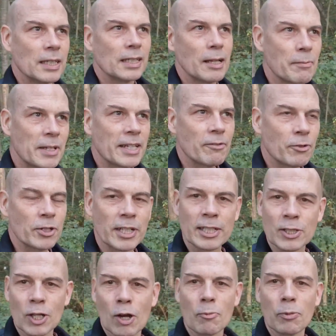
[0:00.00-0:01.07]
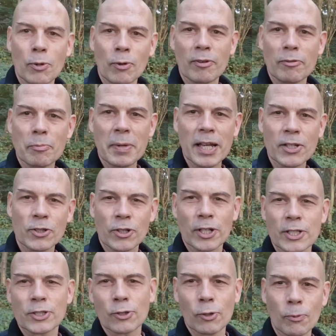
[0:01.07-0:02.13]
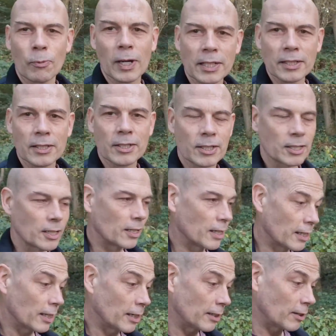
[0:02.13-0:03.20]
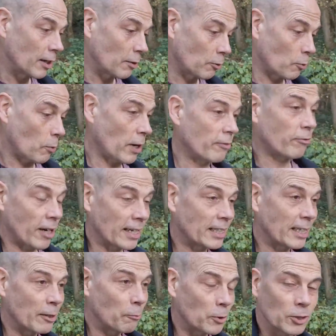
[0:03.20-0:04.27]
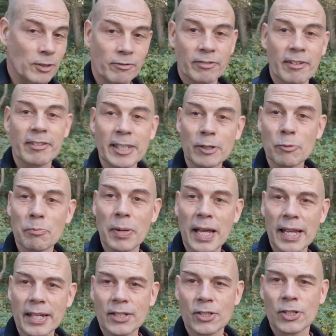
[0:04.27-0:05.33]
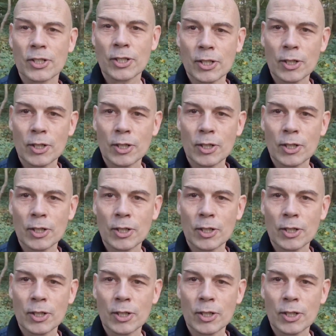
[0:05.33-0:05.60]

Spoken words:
let me give you an example of a pitch I saw once, and quite frankly, it wasn't a very good pitch,